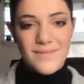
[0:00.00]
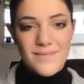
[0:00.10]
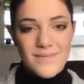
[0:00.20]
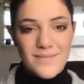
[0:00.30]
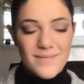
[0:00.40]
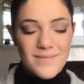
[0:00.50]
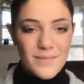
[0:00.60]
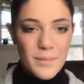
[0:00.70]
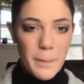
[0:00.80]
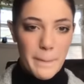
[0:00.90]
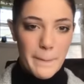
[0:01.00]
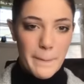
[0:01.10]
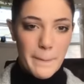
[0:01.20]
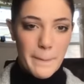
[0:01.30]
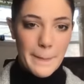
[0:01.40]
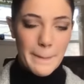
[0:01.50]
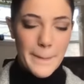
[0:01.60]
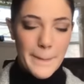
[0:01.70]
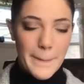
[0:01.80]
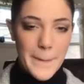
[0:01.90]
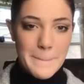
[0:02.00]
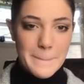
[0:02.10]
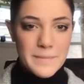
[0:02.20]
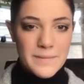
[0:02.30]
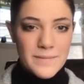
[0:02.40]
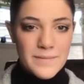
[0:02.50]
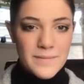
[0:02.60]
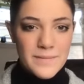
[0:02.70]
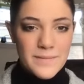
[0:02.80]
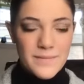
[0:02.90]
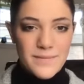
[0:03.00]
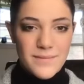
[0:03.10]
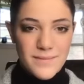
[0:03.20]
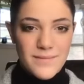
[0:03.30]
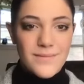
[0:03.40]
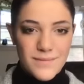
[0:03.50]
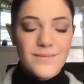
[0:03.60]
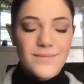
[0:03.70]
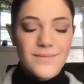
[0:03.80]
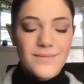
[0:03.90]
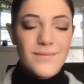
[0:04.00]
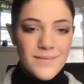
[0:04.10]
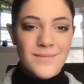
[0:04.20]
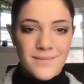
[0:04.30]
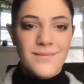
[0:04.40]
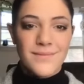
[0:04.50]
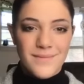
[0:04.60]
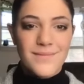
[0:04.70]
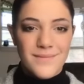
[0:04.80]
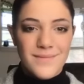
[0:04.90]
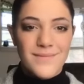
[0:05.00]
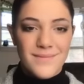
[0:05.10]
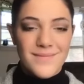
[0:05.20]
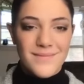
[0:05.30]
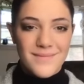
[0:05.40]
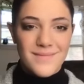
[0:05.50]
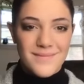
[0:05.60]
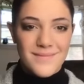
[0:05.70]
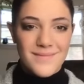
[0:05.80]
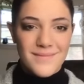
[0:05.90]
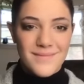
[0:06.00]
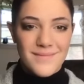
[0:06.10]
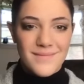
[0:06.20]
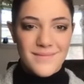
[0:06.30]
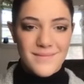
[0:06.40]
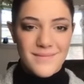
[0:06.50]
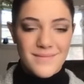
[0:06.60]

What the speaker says: (silent)